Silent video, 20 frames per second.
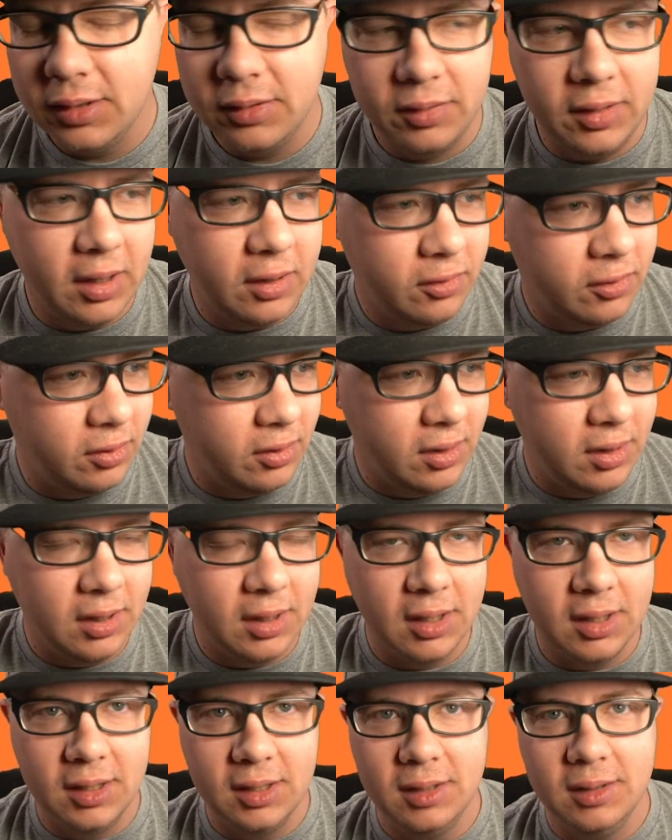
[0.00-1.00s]
That's the,
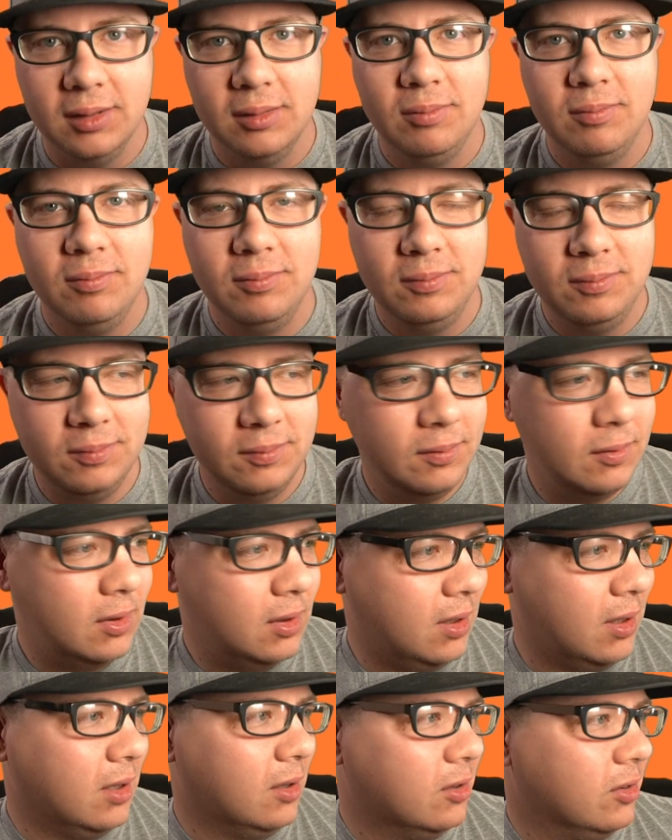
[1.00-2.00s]

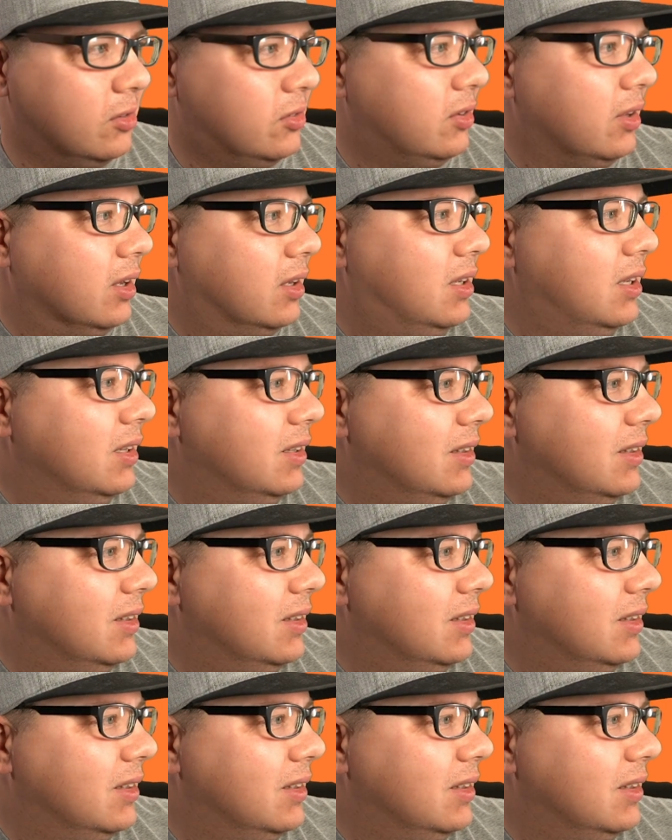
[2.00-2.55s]
hang on a sec.